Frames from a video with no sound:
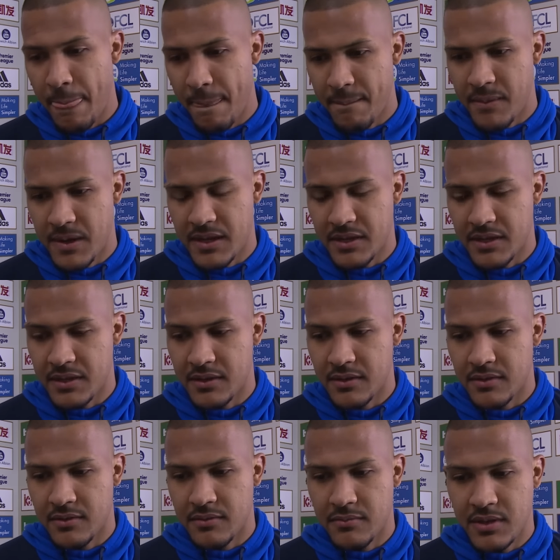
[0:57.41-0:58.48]

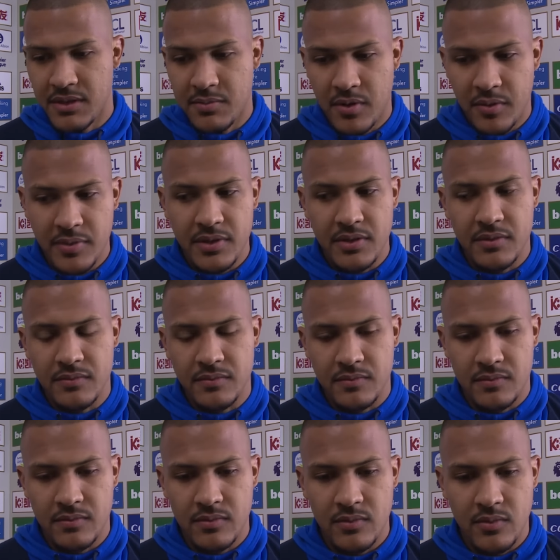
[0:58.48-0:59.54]
my best moment
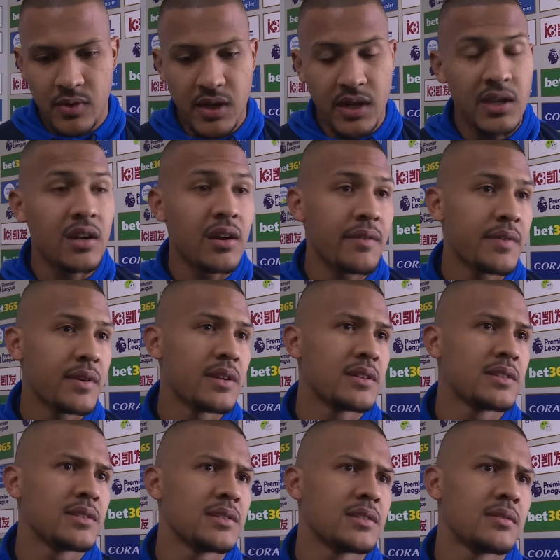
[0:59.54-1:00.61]
when I arrived here
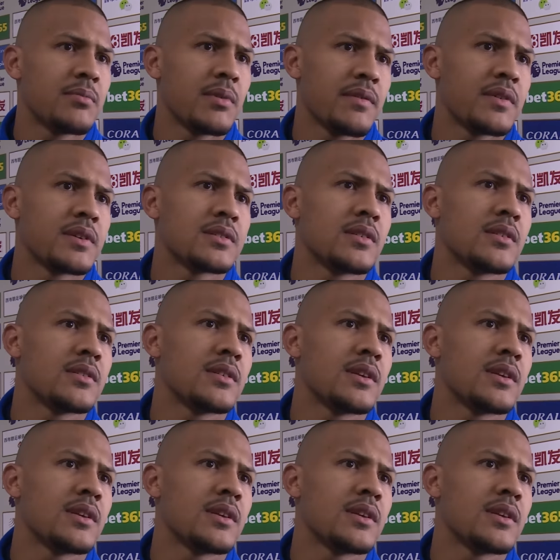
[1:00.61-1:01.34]
is my first goal